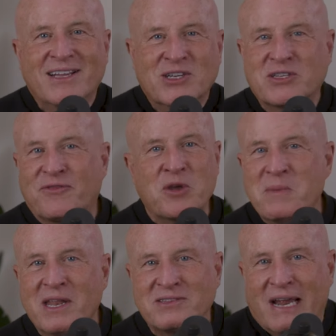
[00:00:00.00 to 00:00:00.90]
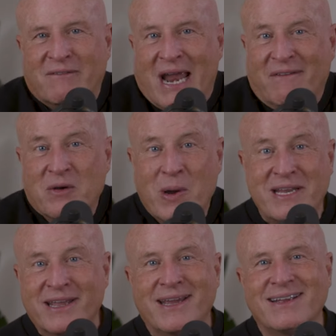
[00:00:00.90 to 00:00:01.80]
just a few minutes every
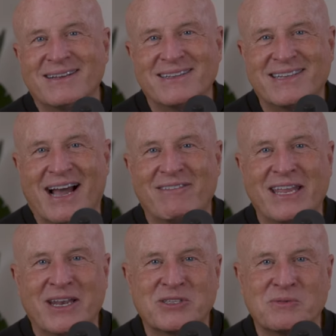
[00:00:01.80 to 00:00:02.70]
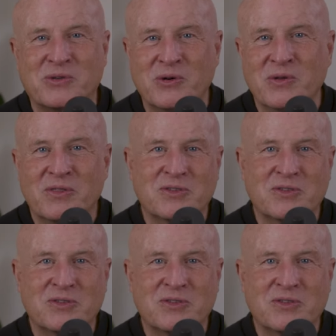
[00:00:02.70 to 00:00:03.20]
weekday diving into some truth,